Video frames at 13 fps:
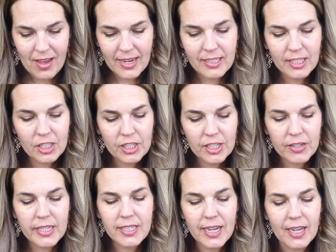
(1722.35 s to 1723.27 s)
A
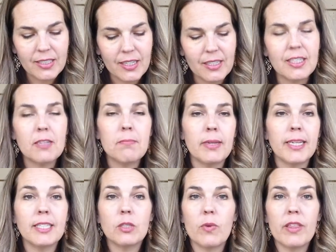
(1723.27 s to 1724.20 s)
dictionary tells us it
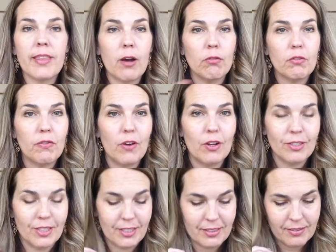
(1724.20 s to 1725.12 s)
means without
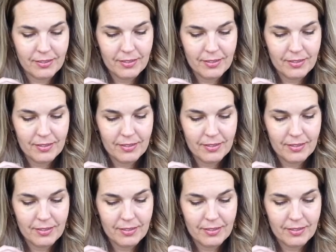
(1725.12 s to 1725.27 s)
faults.